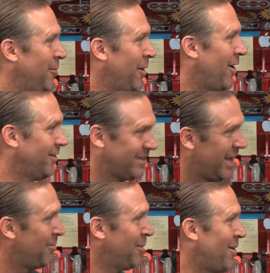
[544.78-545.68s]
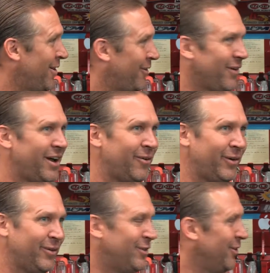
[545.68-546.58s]
them on the ground.
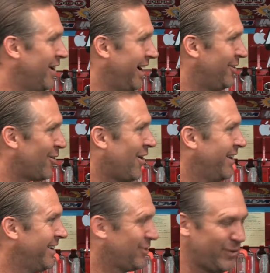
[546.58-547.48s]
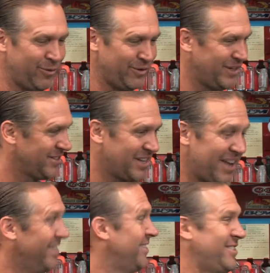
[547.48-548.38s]
We were doing hydraulics. We were just
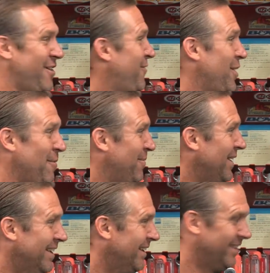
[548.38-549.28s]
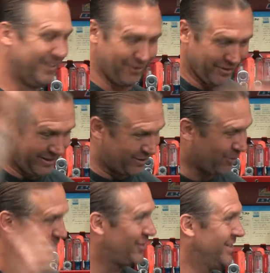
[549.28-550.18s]
cutting stuff up. Literally, the
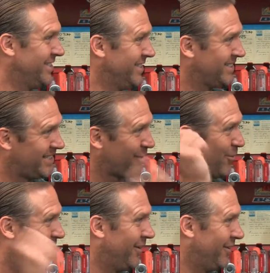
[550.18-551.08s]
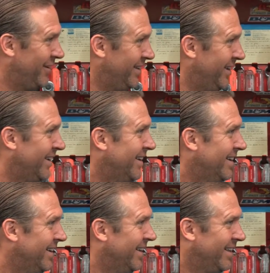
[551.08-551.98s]
torches and the stick welder and
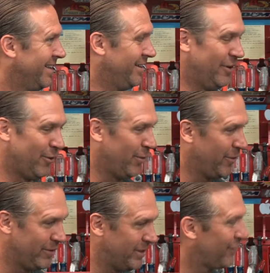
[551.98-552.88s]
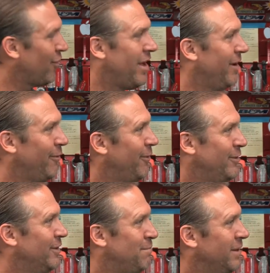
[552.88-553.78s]
you know, we were just flying. We were
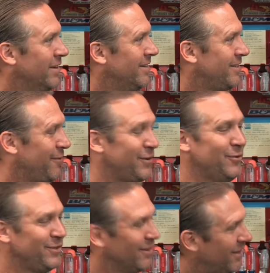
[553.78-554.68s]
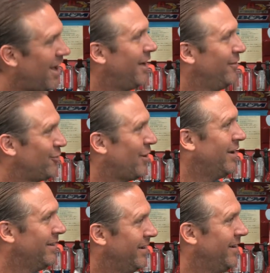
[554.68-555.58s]
just building stuff, and it was a lot of
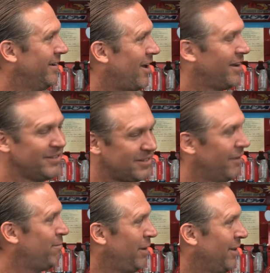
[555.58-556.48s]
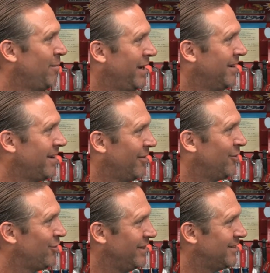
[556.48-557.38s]
trial and error. A lot of stuff barely made it down the
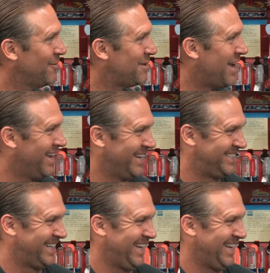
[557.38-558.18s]
street sometimes.